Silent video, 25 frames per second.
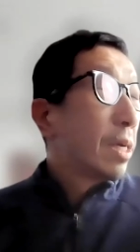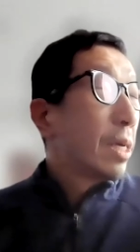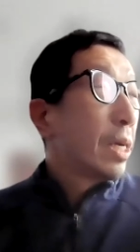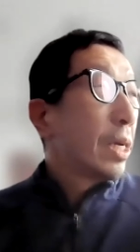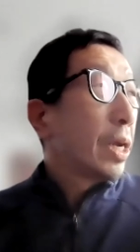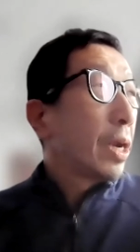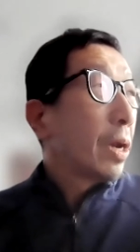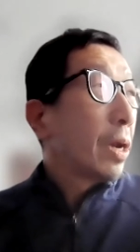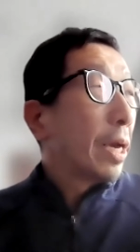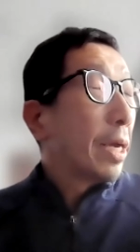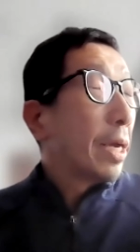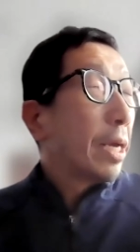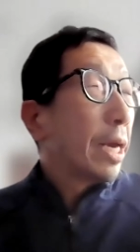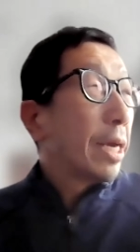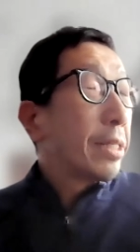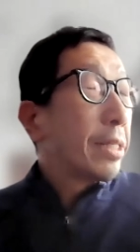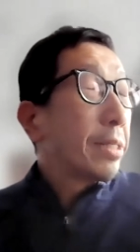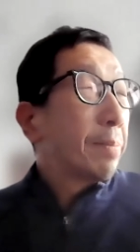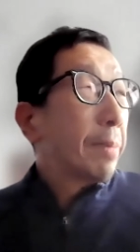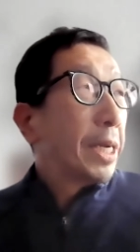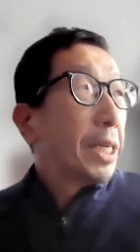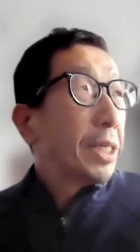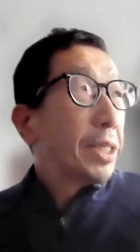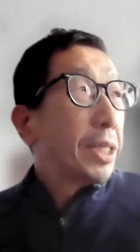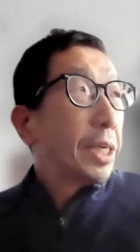
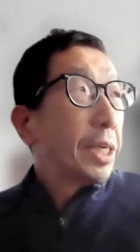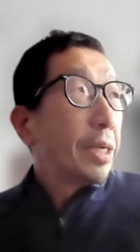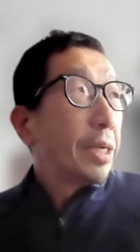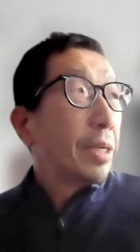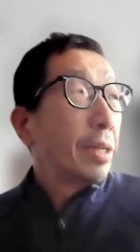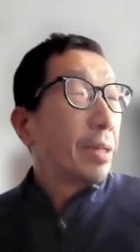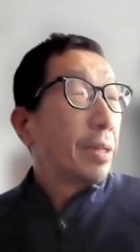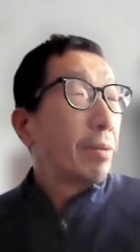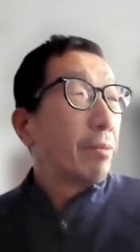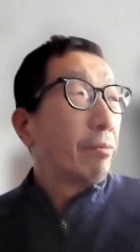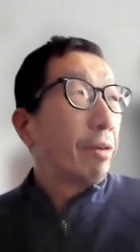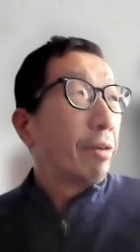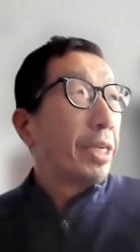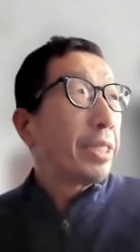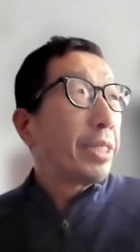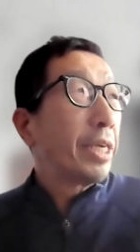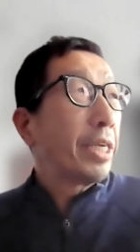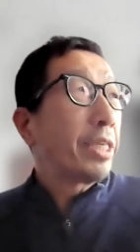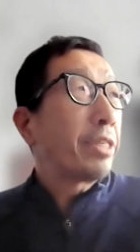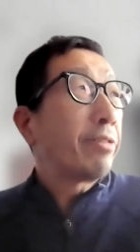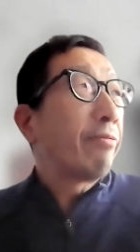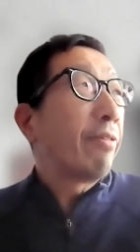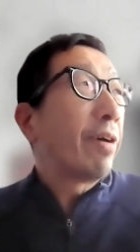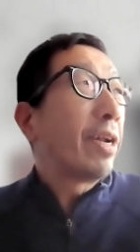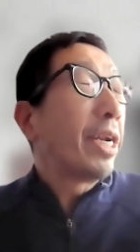as mentioned,
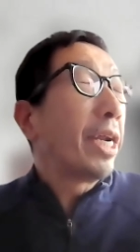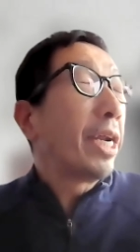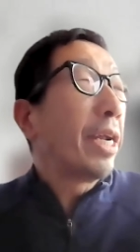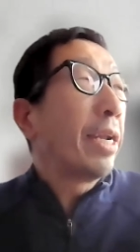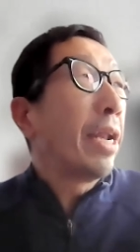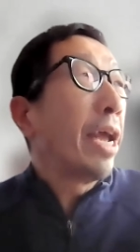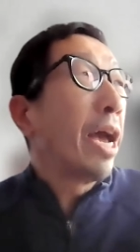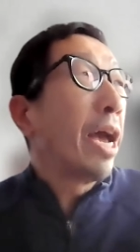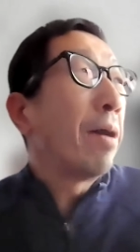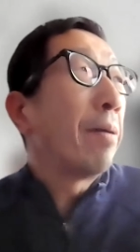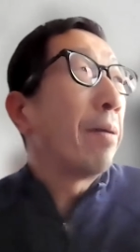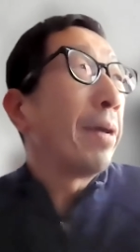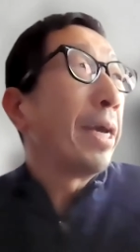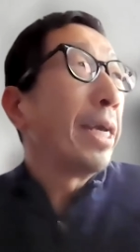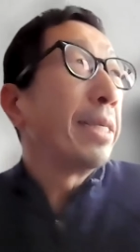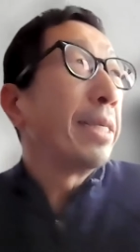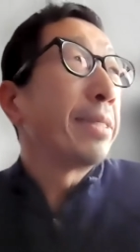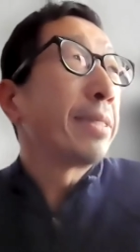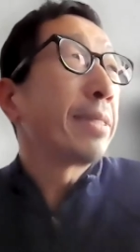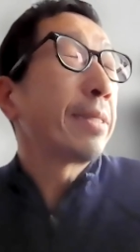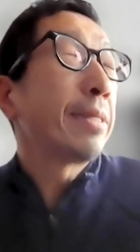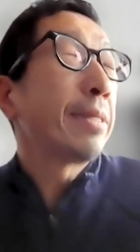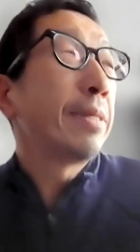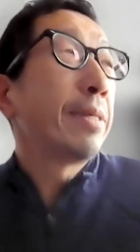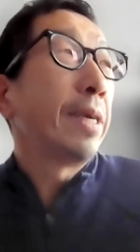research funding now
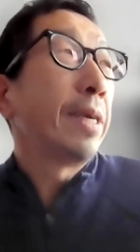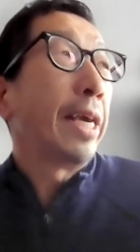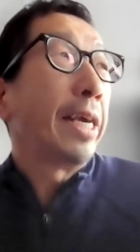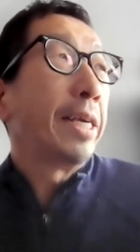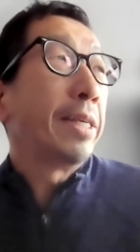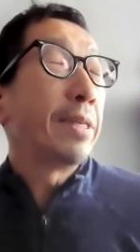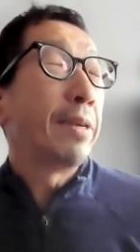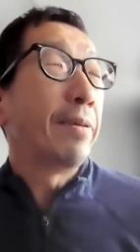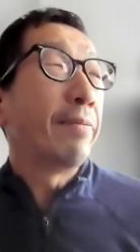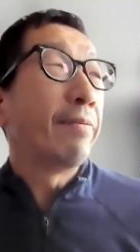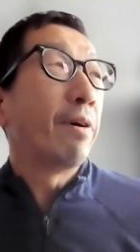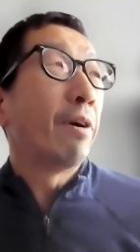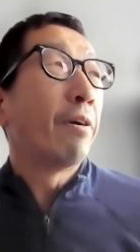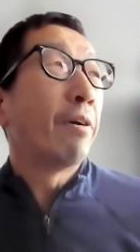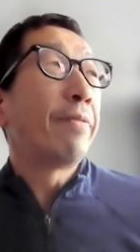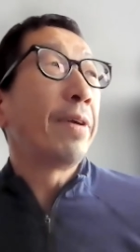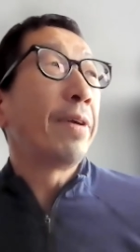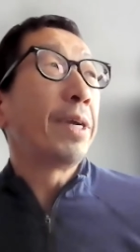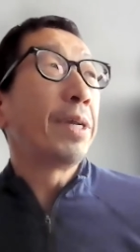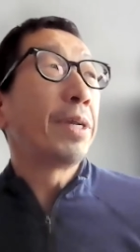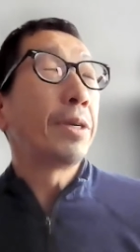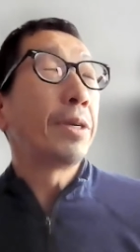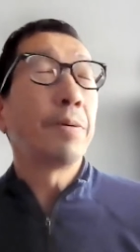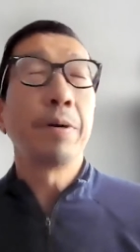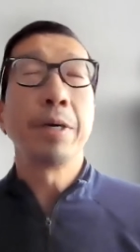is
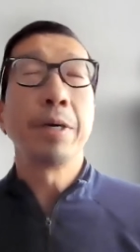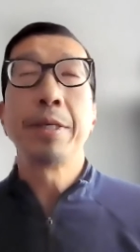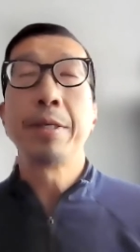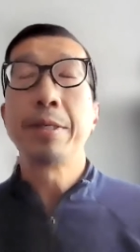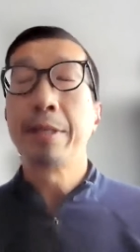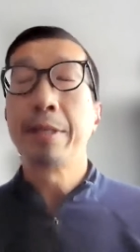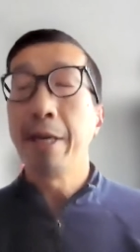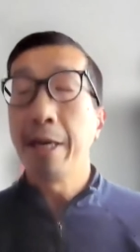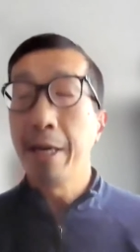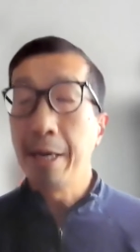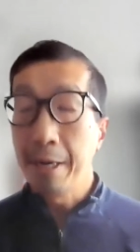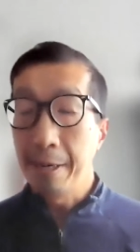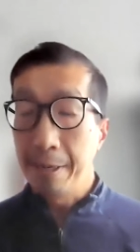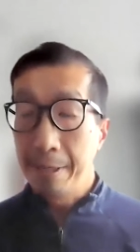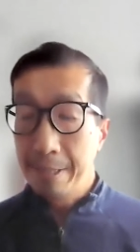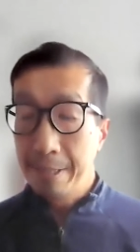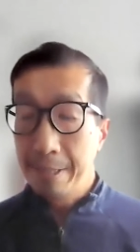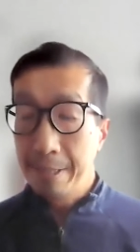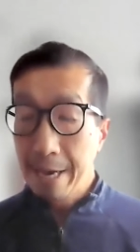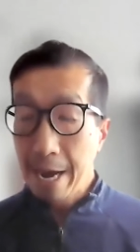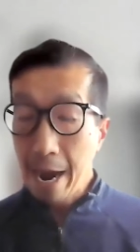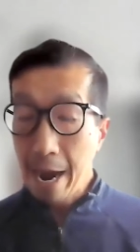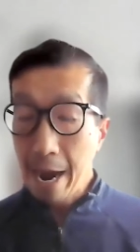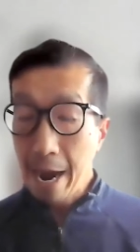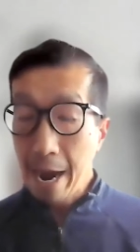evolving towards an
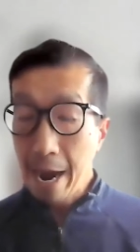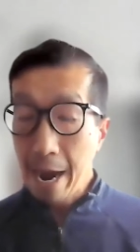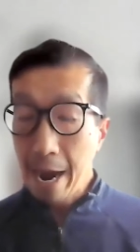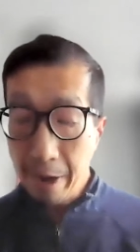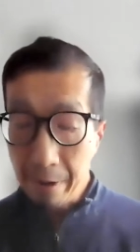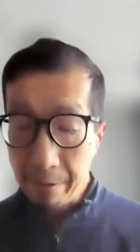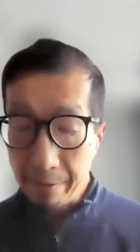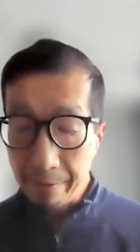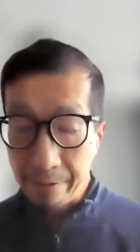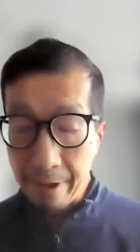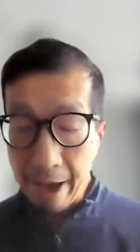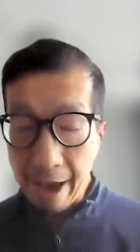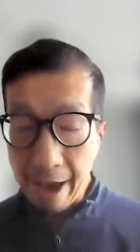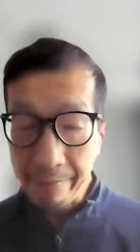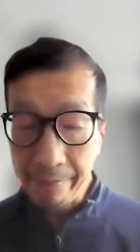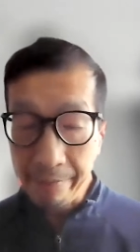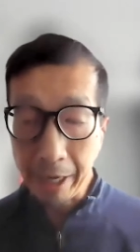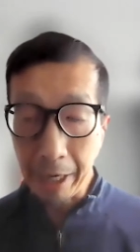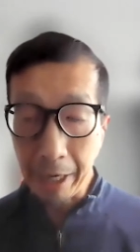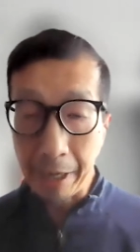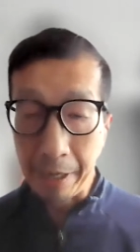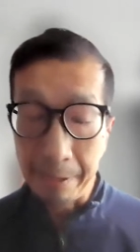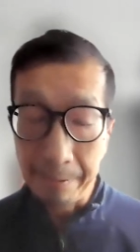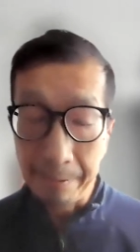area of having